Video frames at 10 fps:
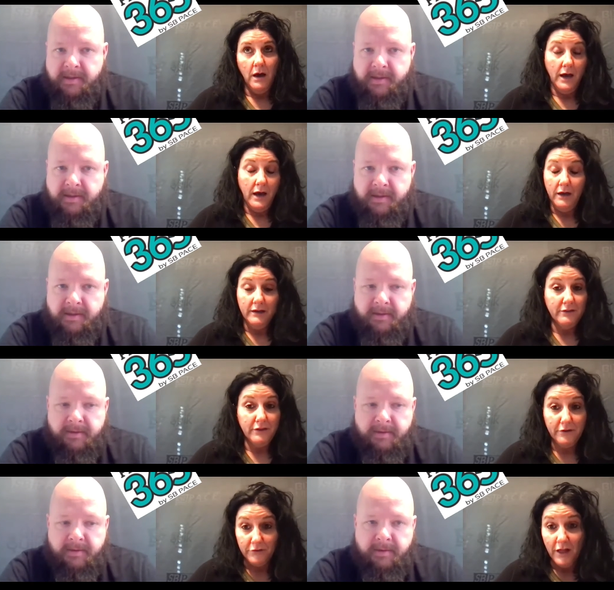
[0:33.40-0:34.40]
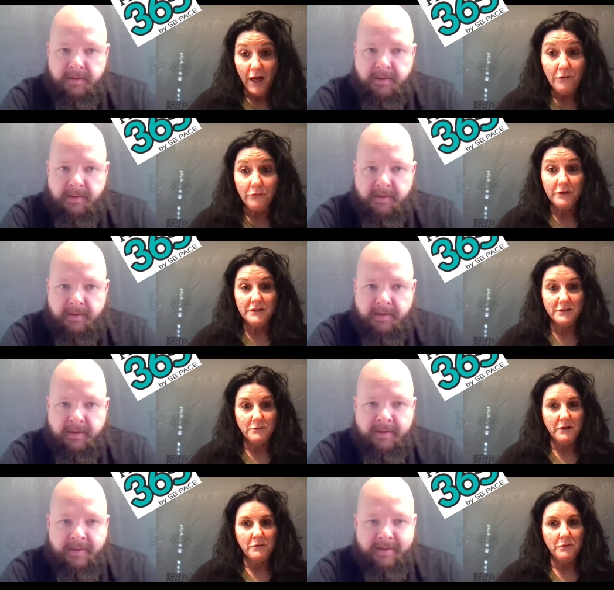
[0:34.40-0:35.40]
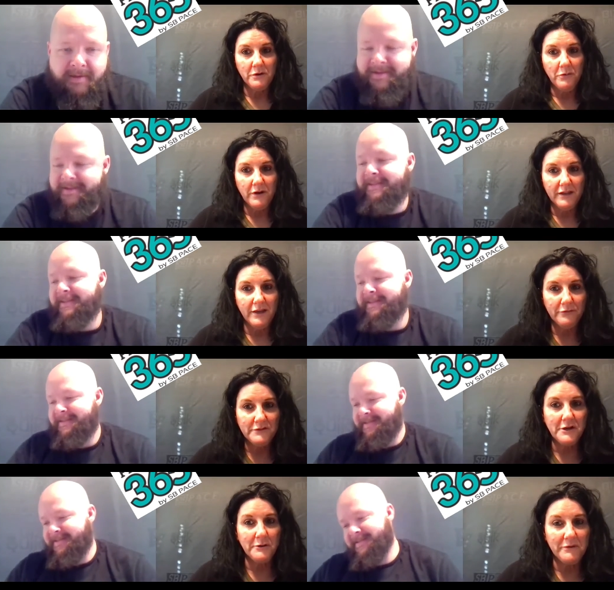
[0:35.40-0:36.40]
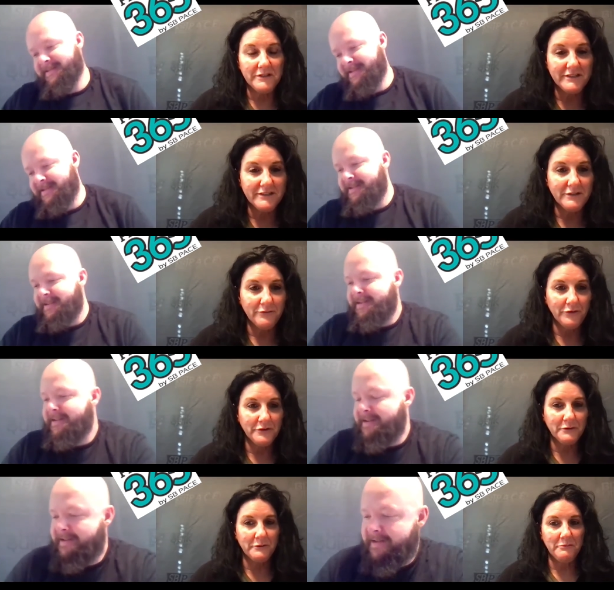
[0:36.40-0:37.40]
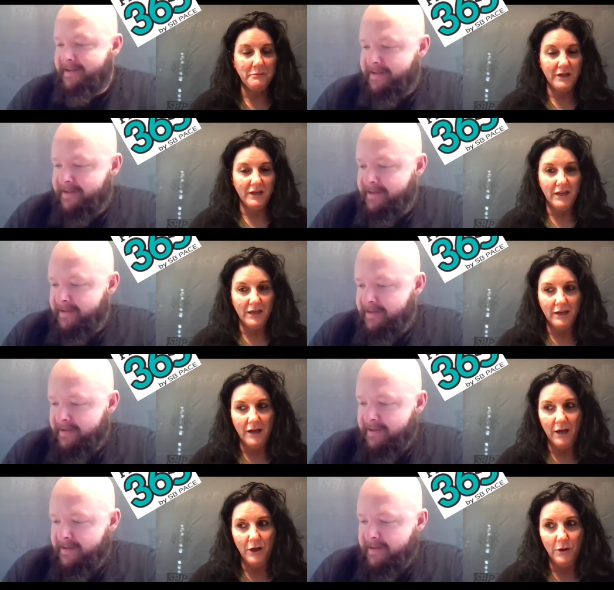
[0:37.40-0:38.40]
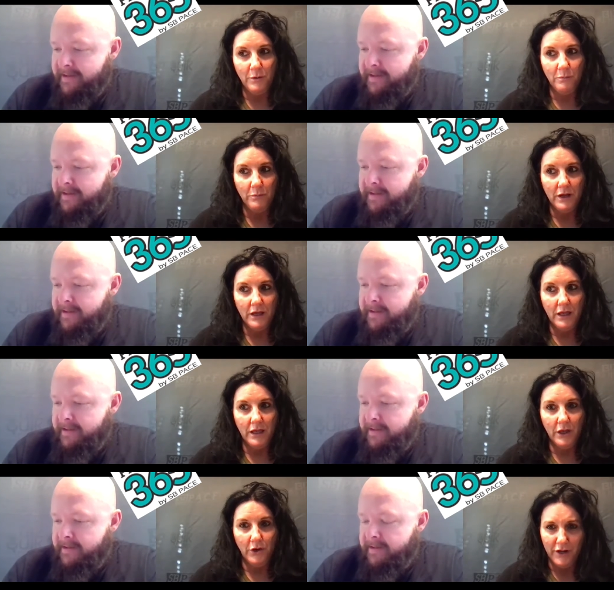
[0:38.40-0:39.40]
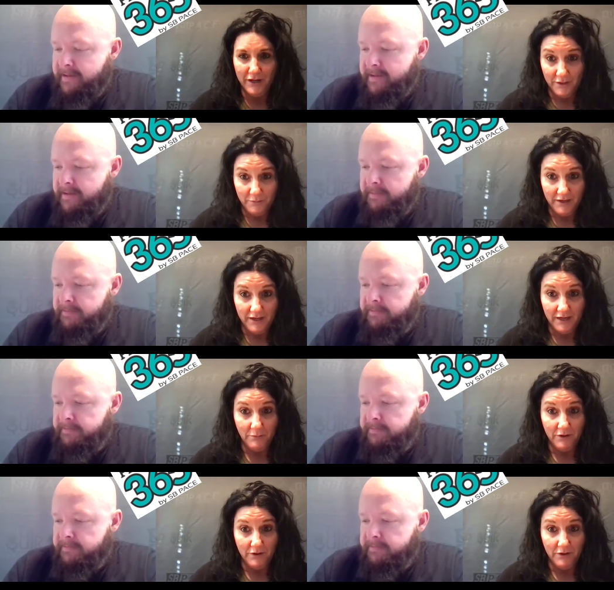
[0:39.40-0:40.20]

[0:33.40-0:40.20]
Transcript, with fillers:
Speaker 1: I can think of a lot of reasons why you wouldn't want to gift your business. The first one being you're not going to make any